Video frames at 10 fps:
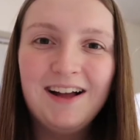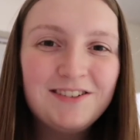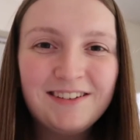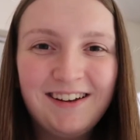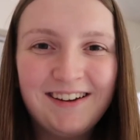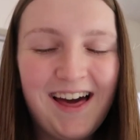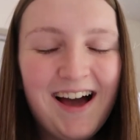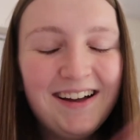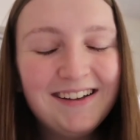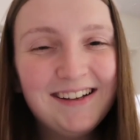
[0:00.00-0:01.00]
And just like
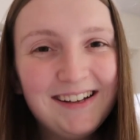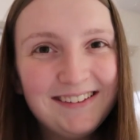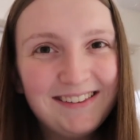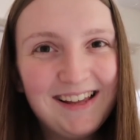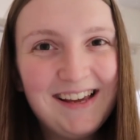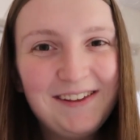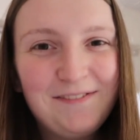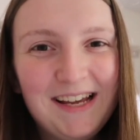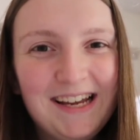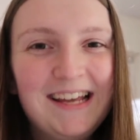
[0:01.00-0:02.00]
that, it's the
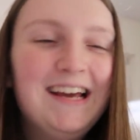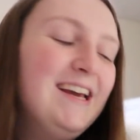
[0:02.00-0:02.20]
evening.